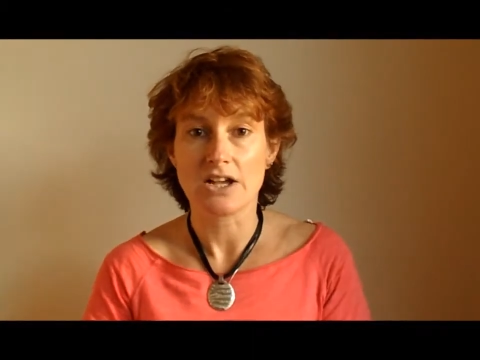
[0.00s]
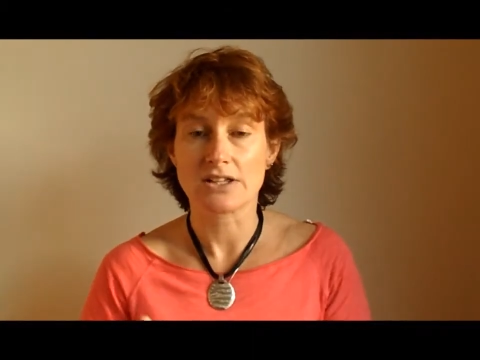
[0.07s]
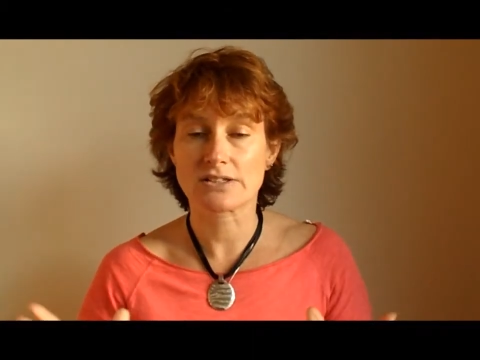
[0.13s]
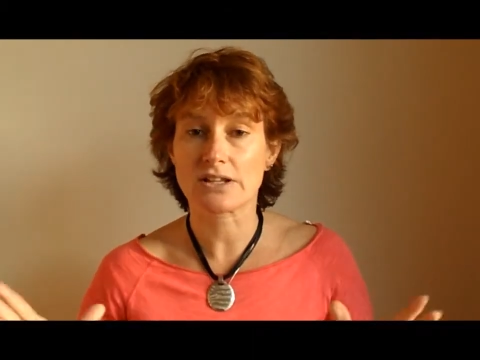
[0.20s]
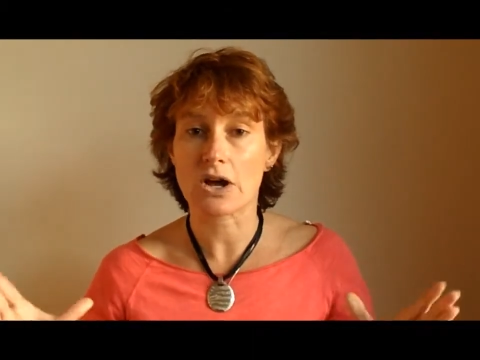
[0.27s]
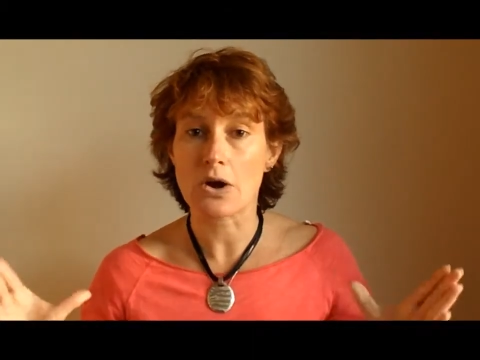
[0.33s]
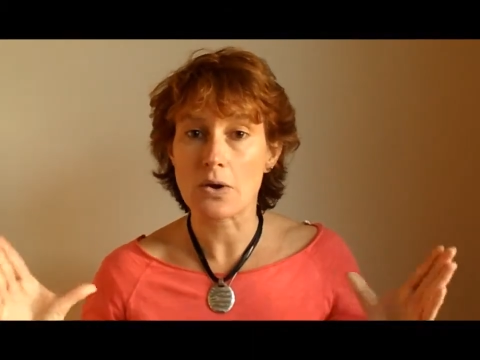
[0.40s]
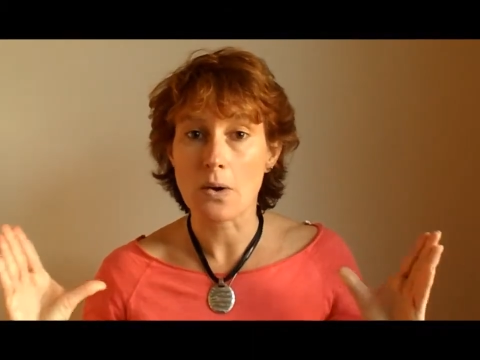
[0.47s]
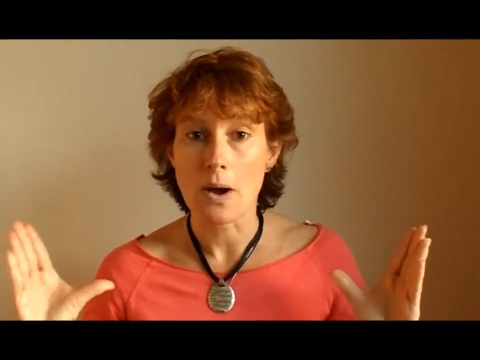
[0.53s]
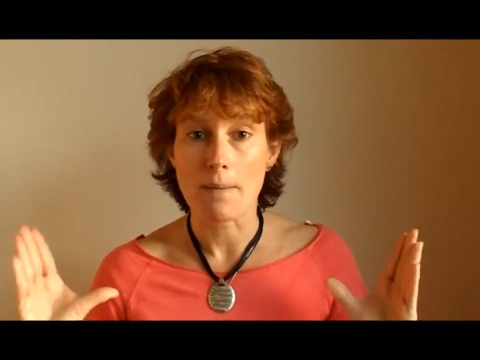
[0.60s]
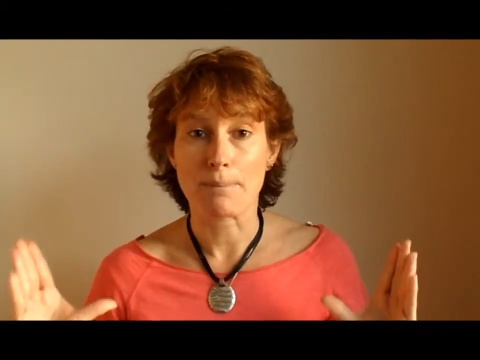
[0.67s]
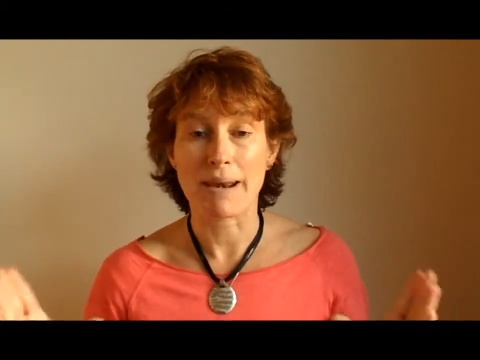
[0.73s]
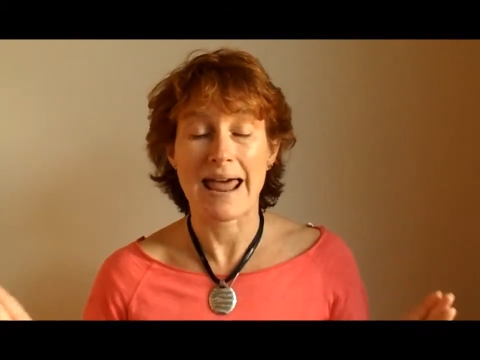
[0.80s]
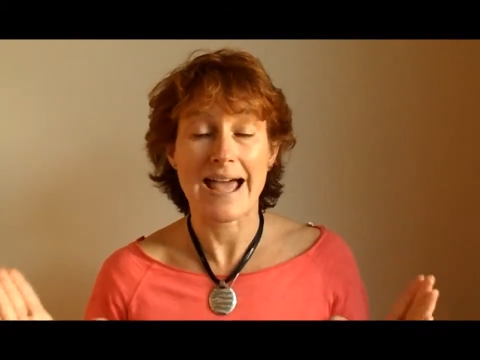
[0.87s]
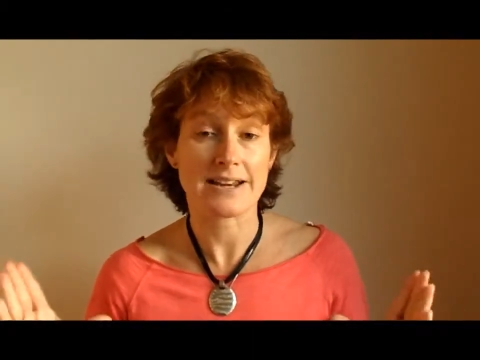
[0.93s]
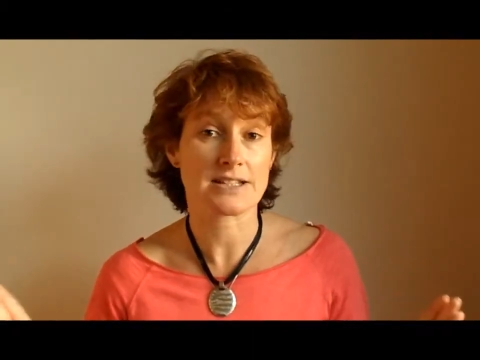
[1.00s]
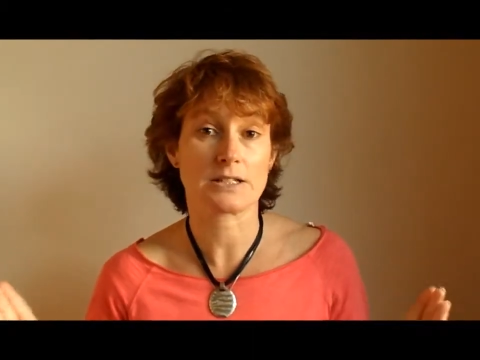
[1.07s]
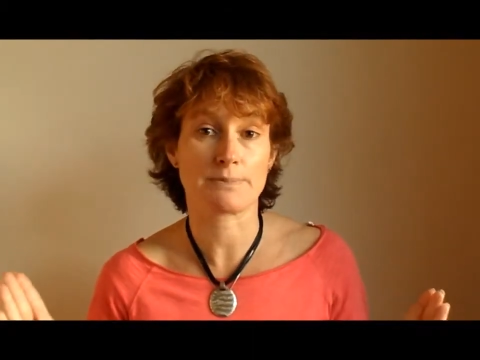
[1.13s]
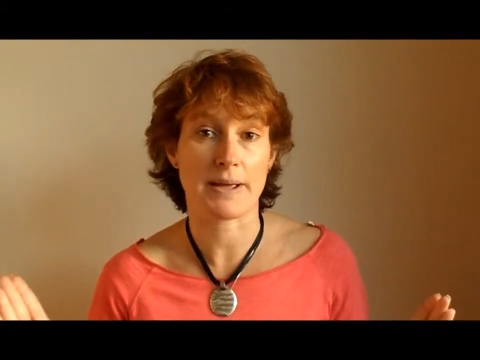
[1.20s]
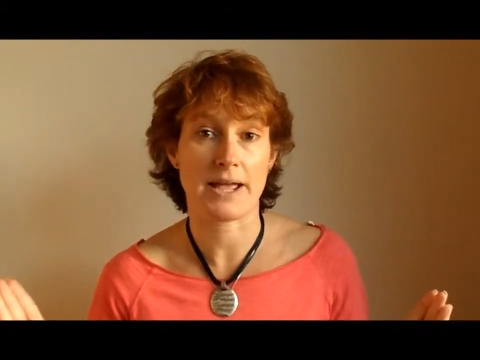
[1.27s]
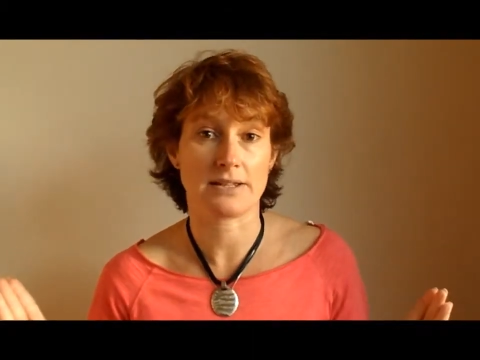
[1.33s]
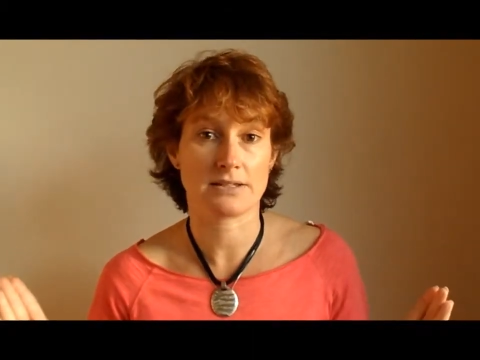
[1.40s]
So bland is
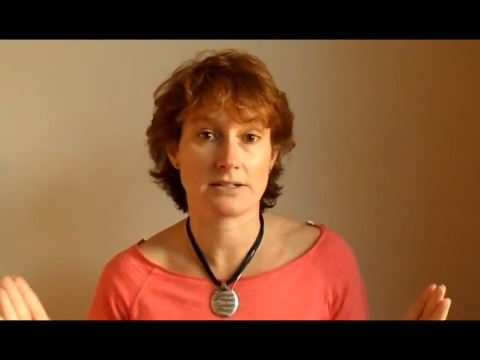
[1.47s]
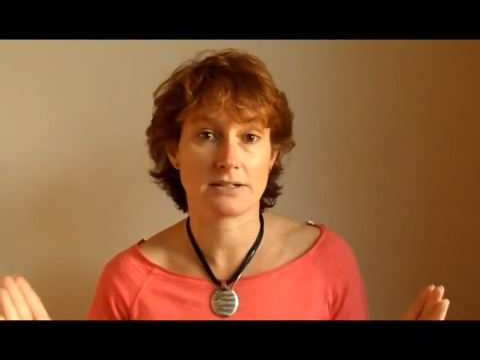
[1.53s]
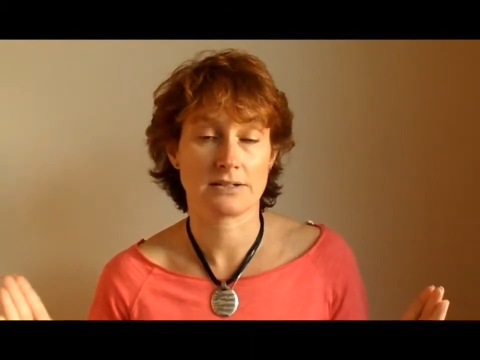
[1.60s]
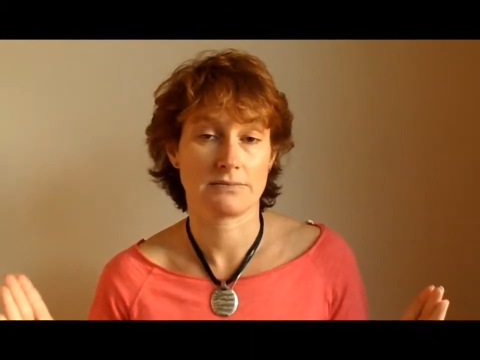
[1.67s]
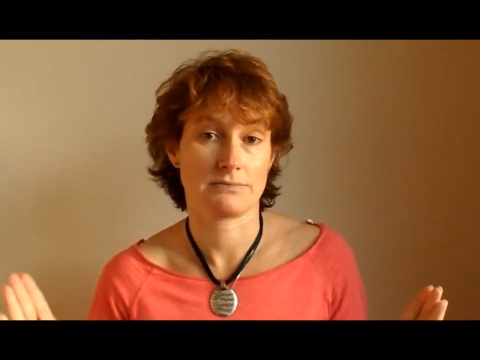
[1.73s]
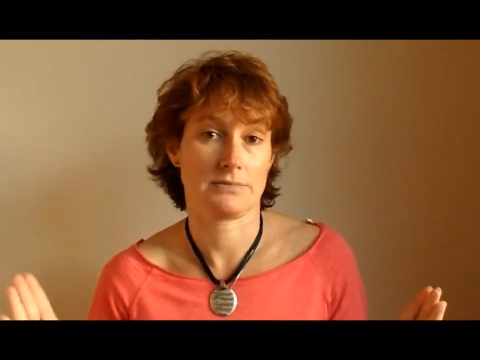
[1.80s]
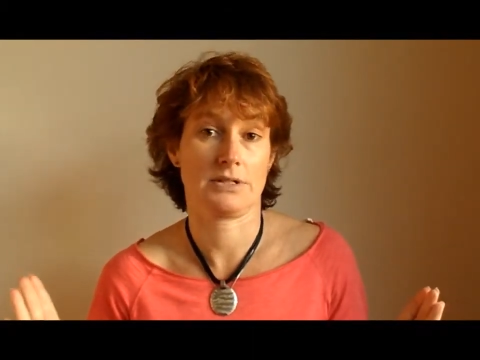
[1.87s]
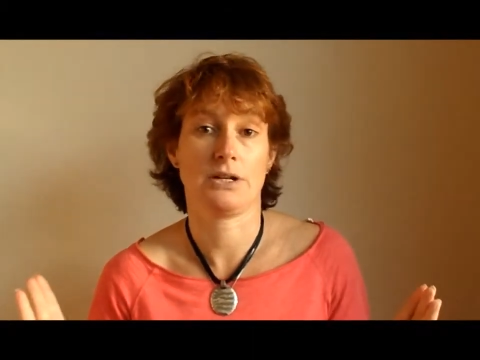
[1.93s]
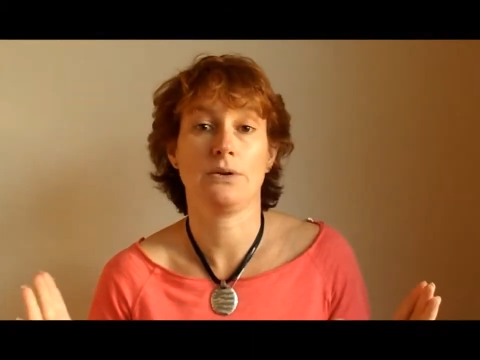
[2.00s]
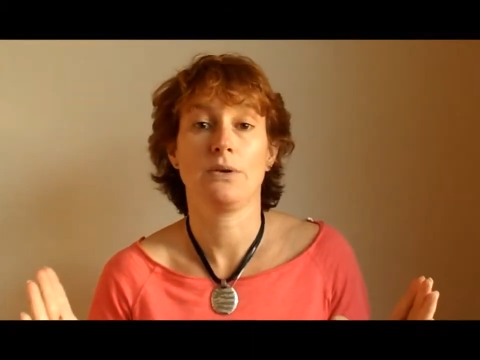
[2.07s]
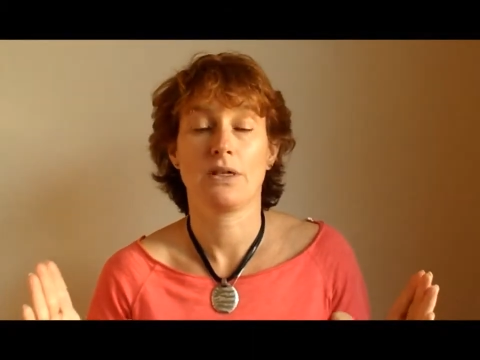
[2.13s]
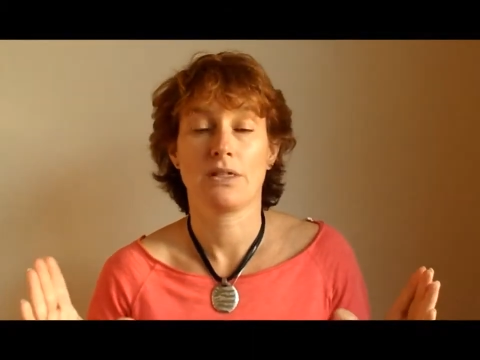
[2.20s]
best. You know,